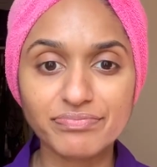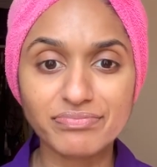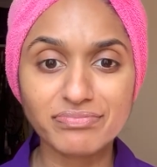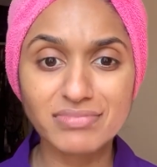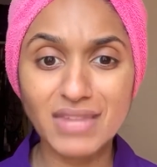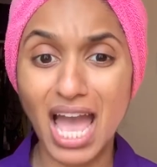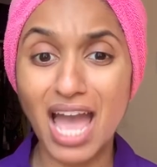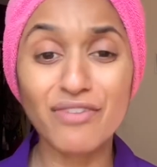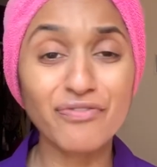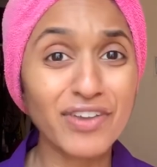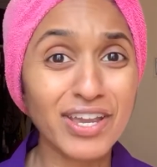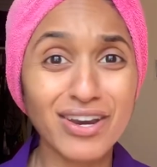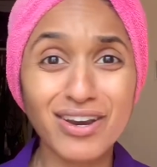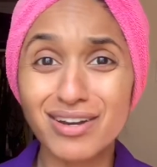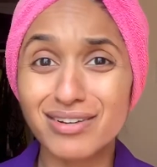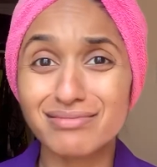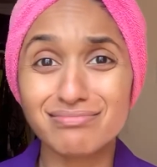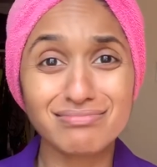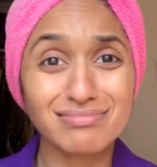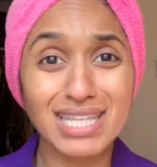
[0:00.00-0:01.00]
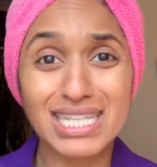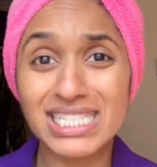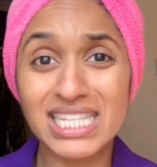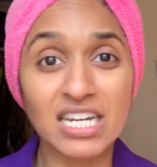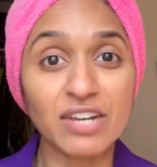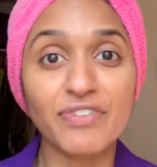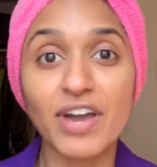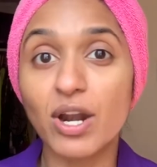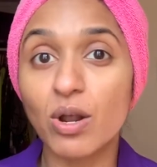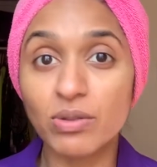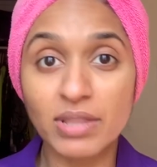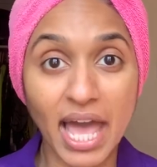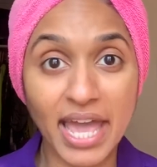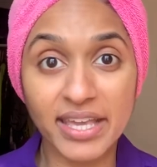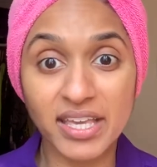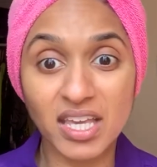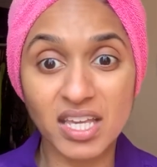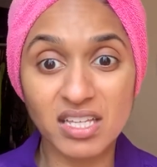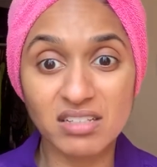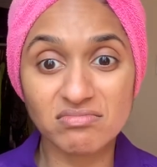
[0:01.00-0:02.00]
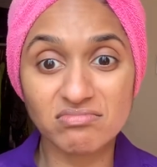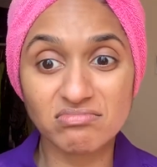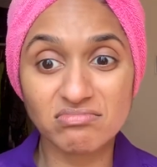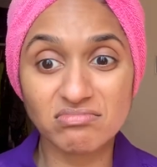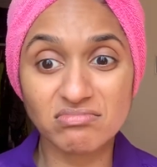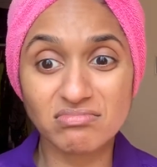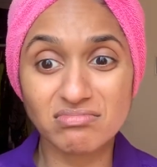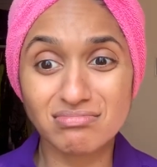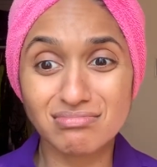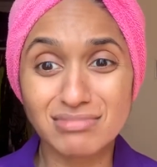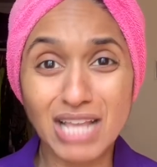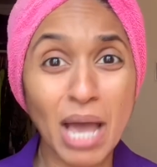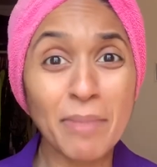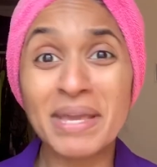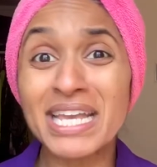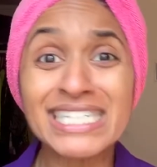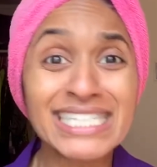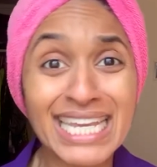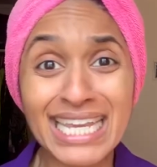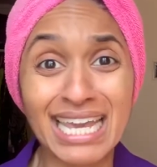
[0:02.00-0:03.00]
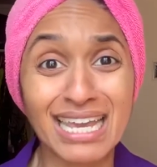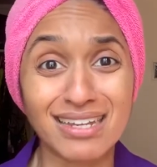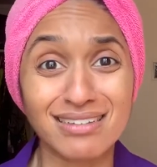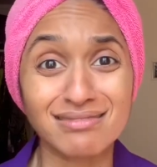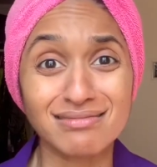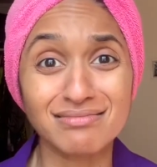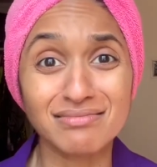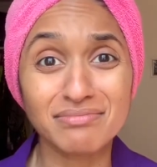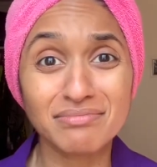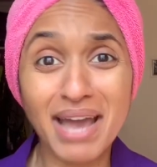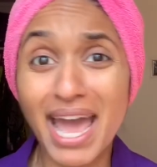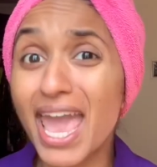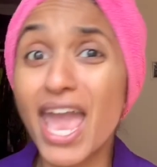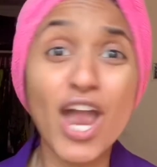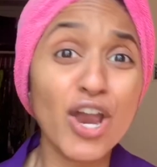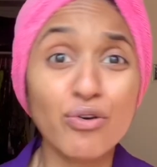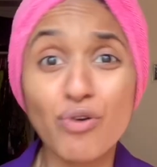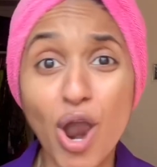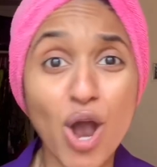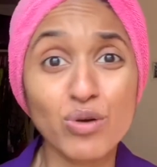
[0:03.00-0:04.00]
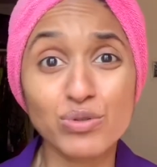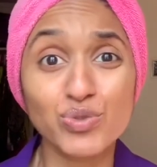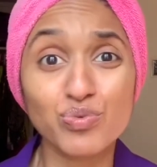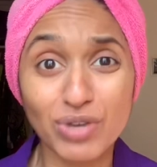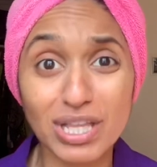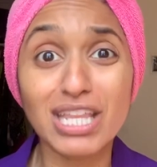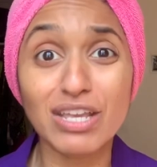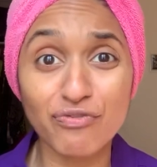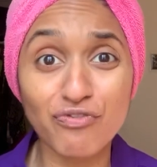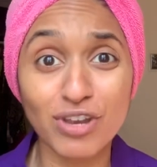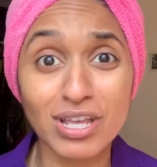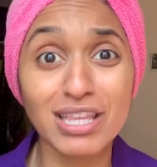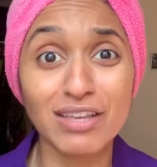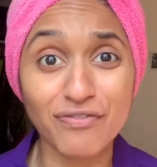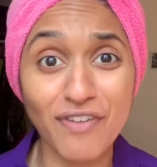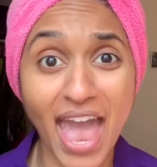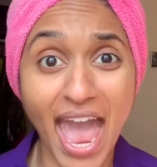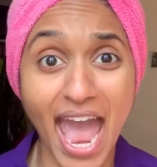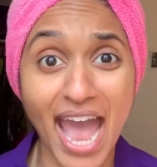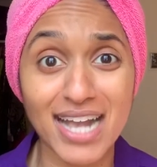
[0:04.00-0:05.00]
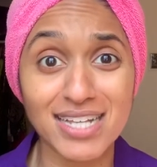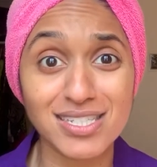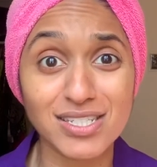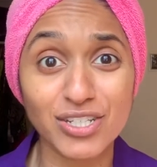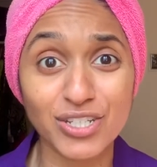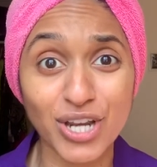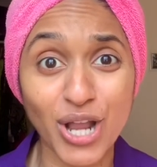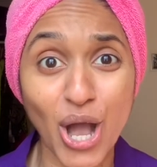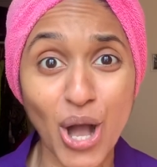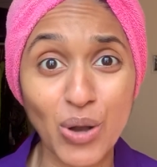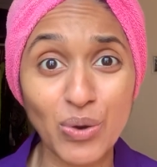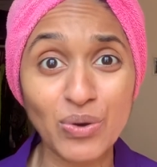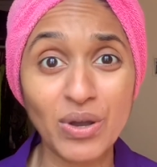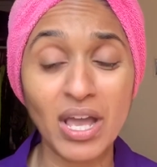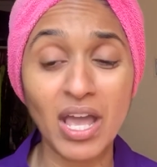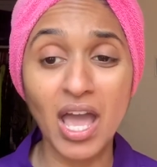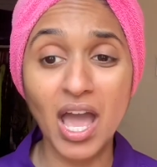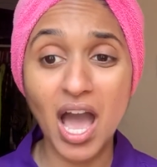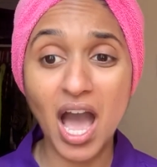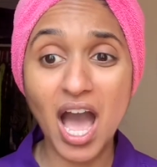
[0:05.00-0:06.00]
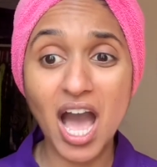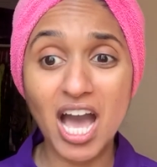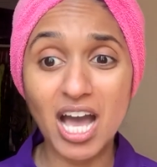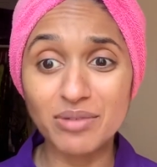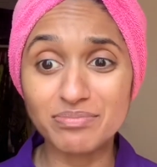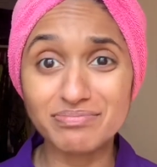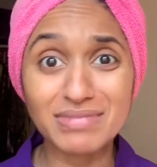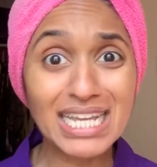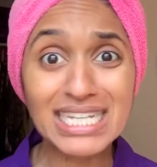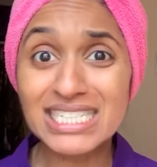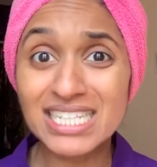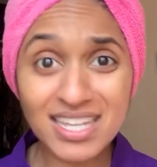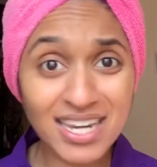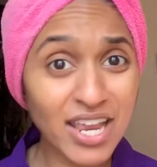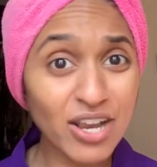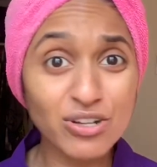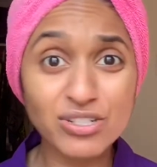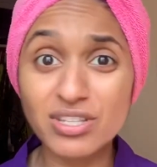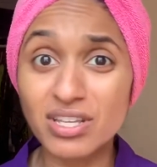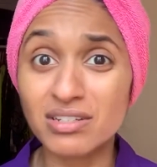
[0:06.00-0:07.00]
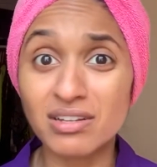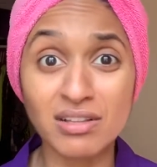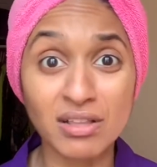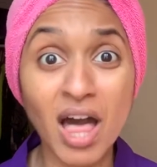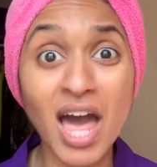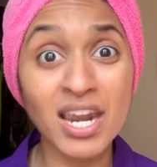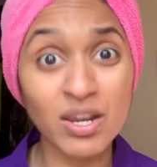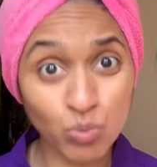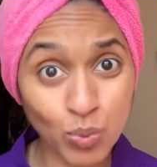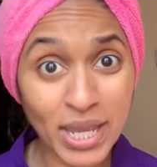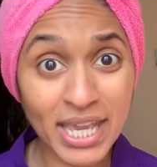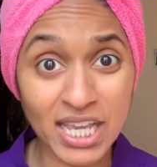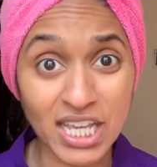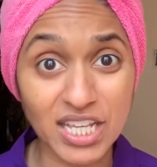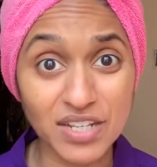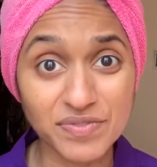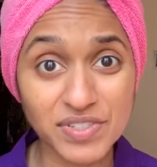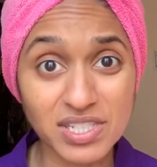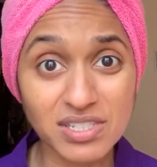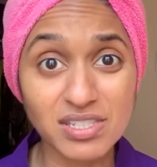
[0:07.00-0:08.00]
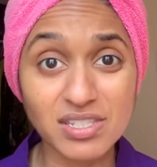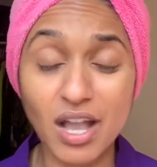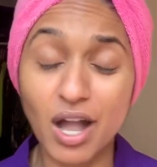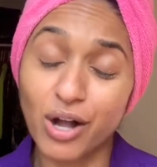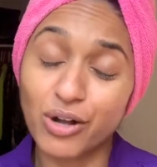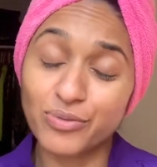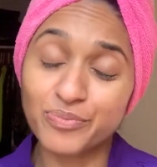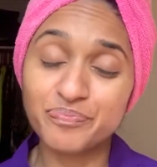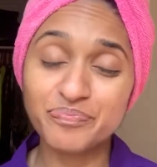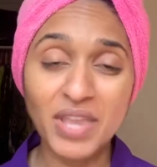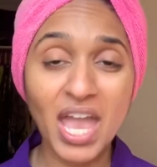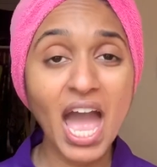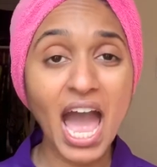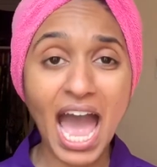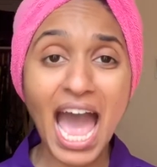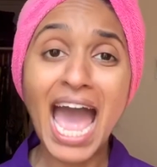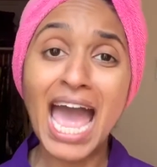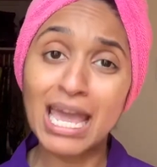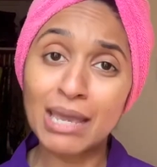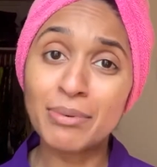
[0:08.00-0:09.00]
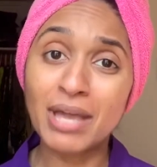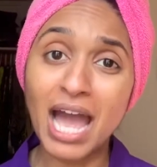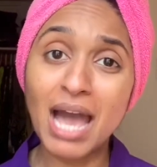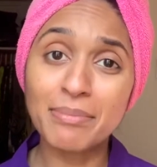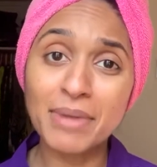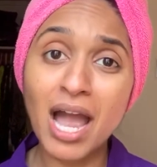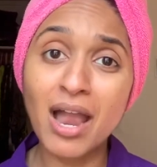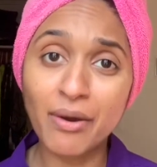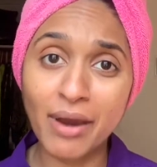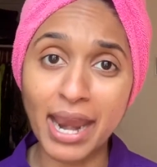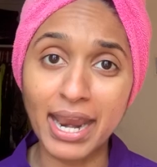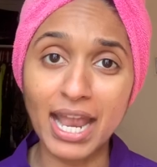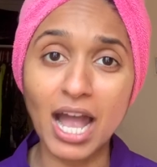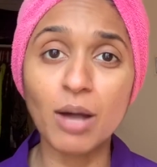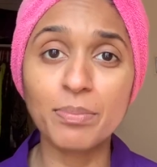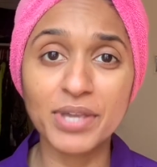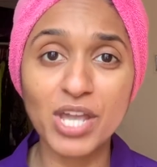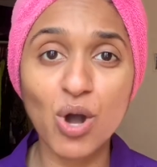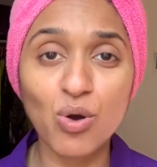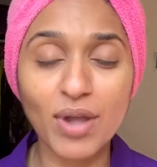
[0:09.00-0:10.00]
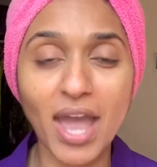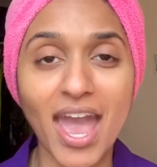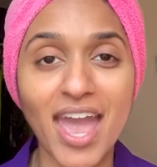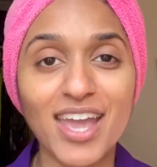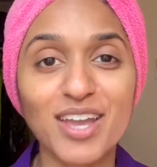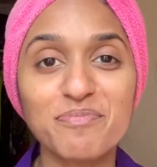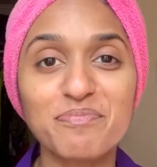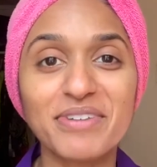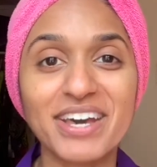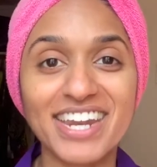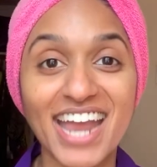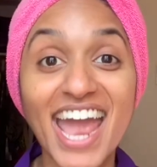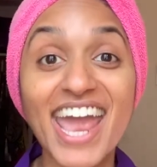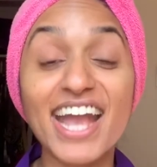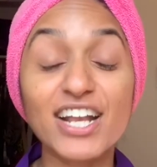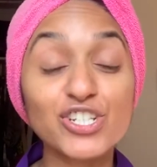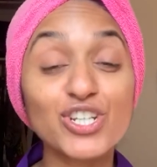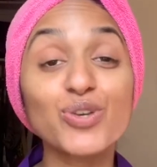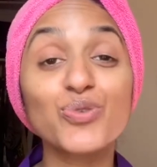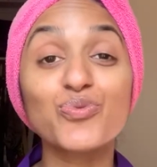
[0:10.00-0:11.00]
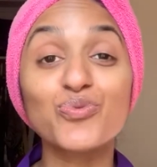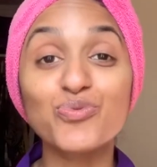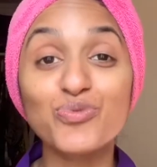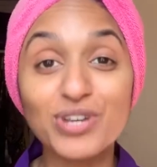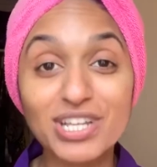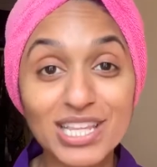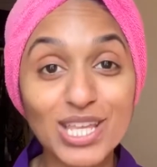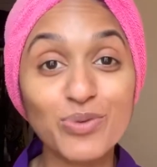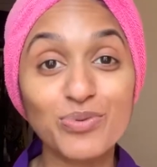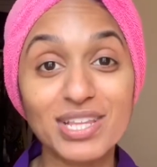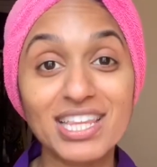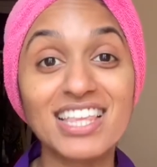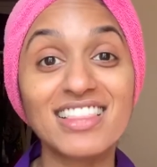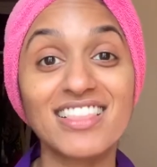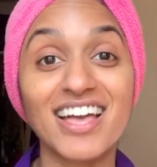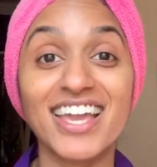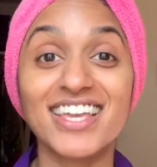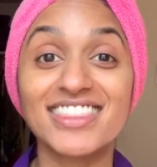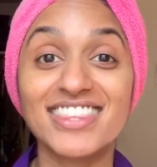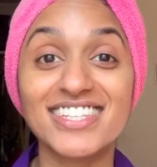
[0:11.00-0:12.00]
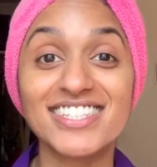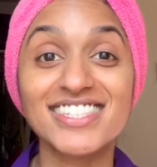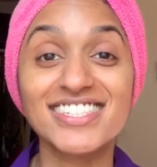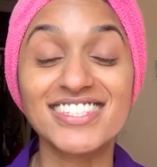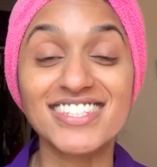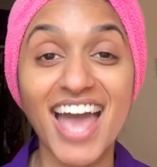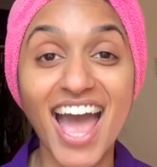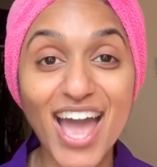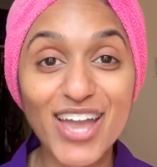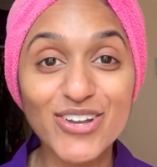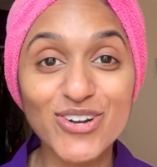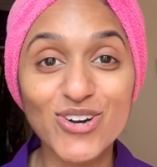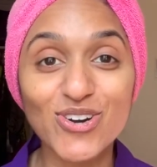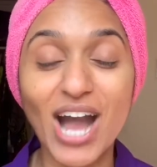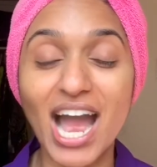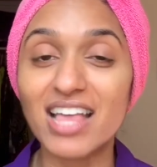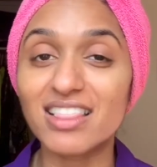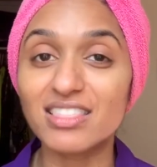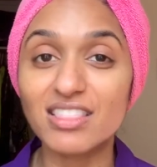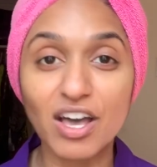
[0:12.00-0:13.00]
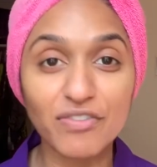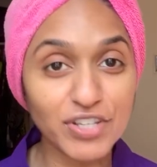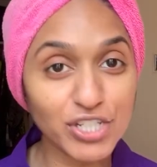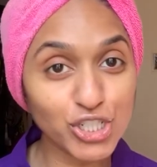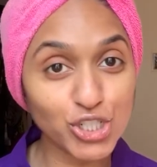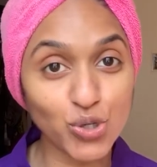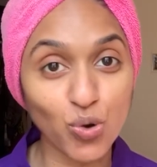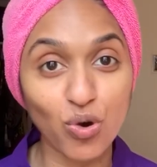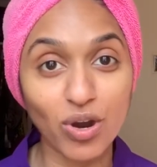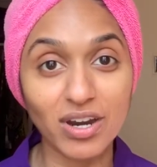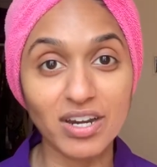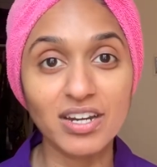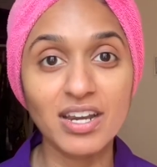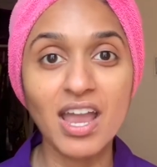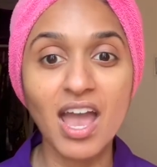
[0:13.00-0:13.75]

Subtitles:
figure, listen, if I don't like it, I'm Indian. My hair grows really fast, Indian hair is on a lot of weaves. So I'm all right. I'll be okay. But I actually really like this style. I love it short.